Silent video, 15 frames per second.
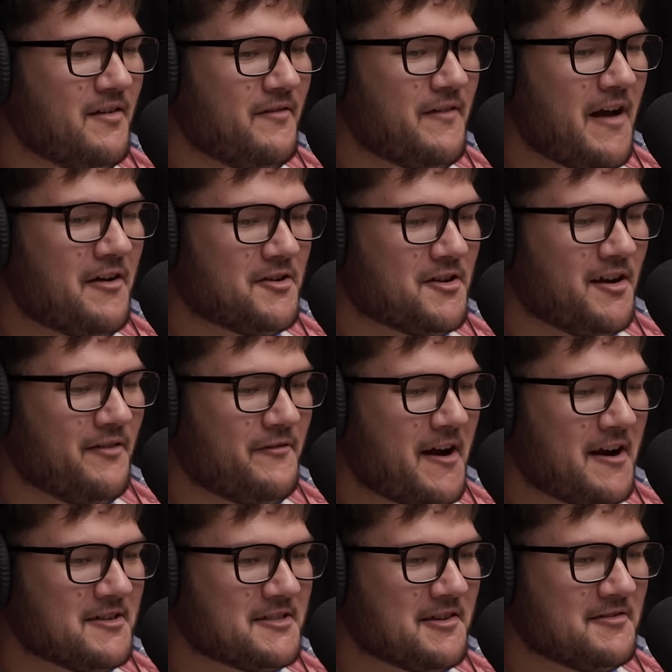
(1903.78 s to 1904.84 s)
founder of
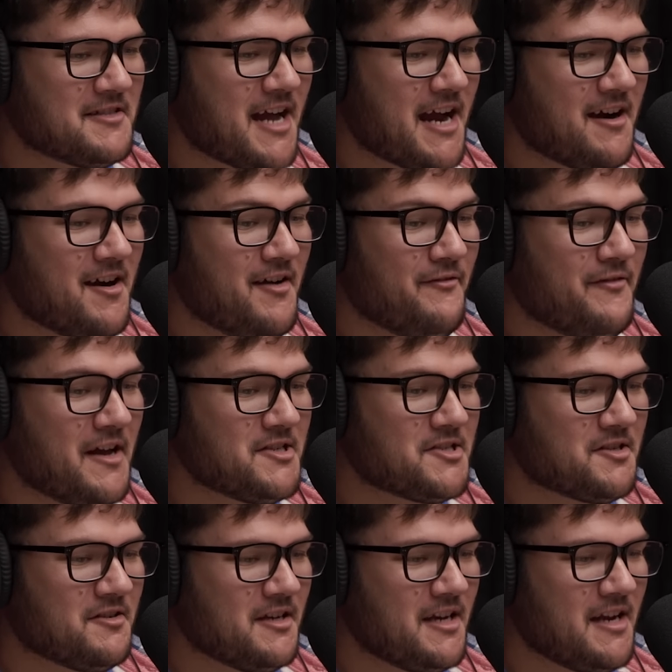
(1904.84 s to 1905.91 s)
Firestone Tire,
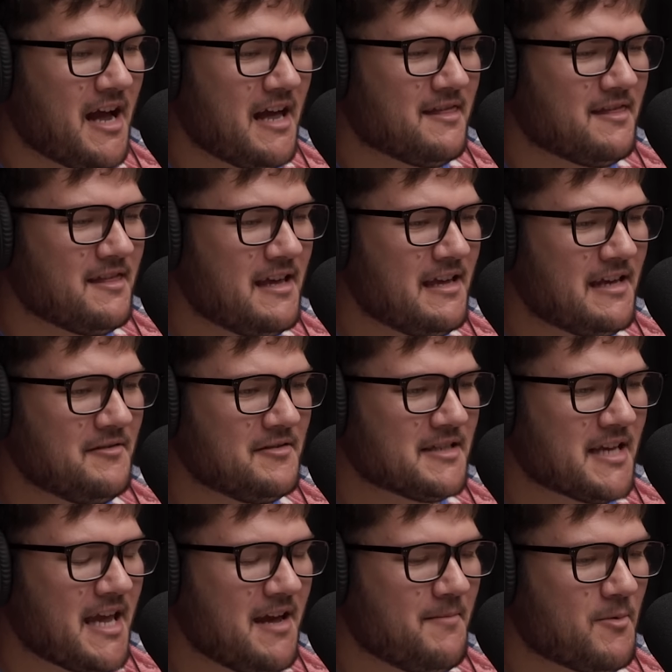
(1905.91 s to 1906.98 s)
eventually, I think it
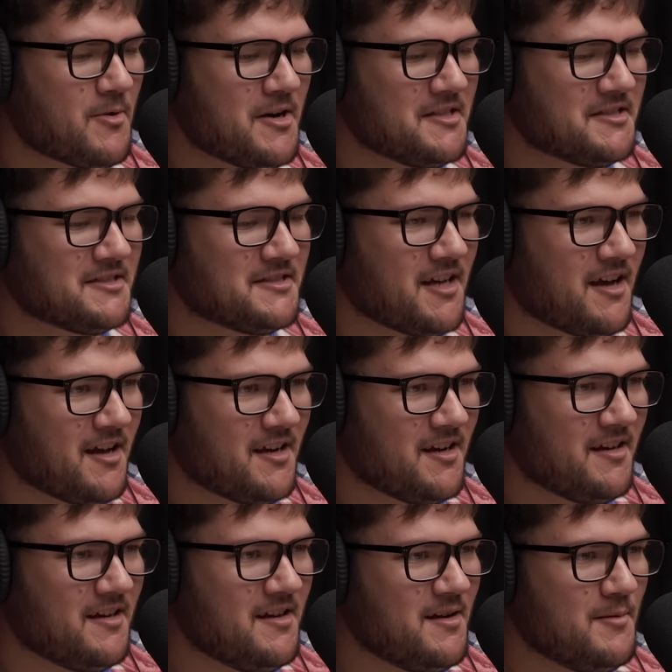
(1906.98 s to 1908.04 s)
was him or his
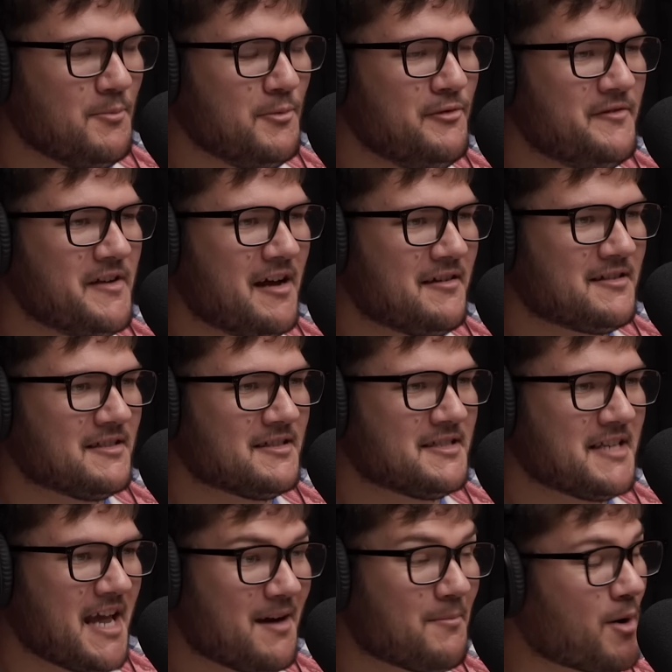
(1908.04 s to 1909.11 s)
son, moved out to
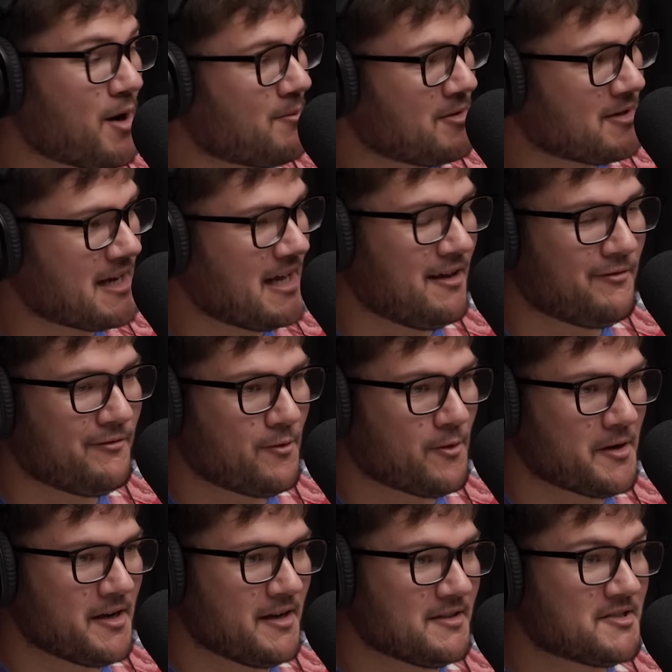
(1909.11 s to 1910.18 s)
Santa Barbara,
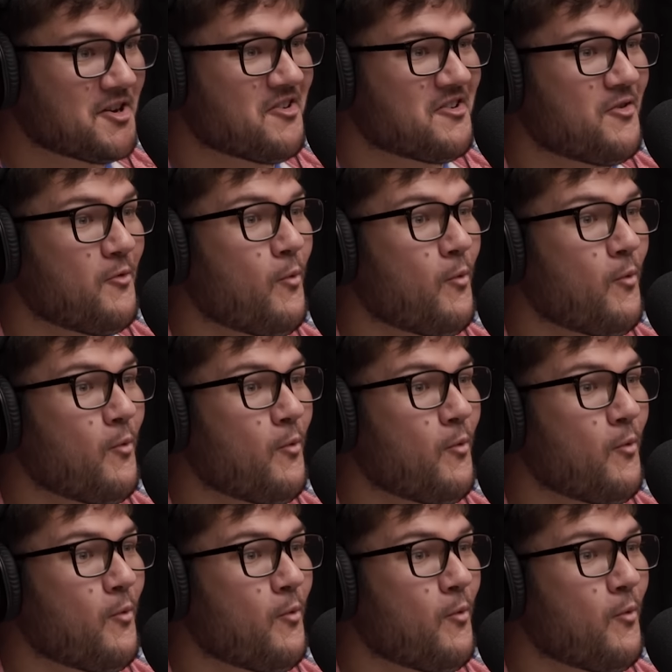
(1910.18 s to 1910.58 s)
California, started a